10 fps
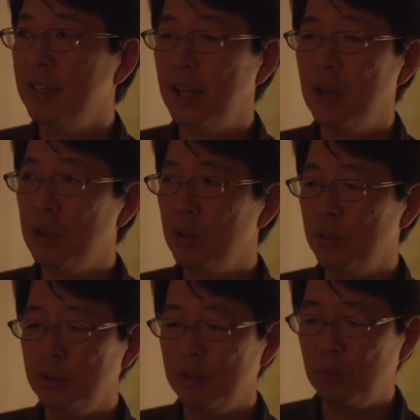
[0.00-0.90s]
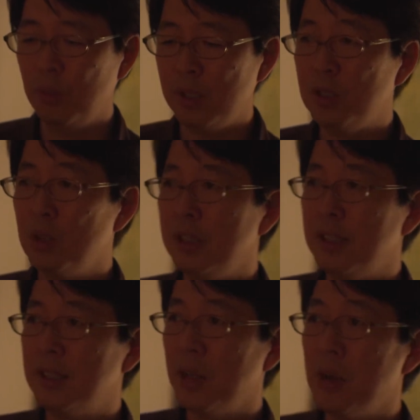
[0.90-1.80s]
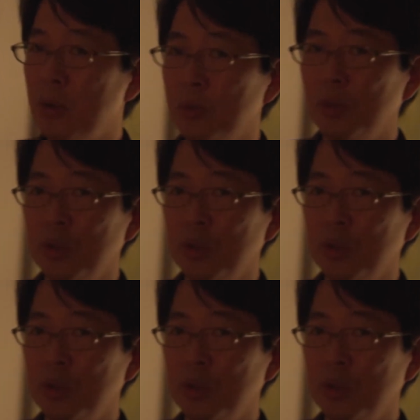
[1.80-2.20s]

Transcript: Now, once you're in the zone,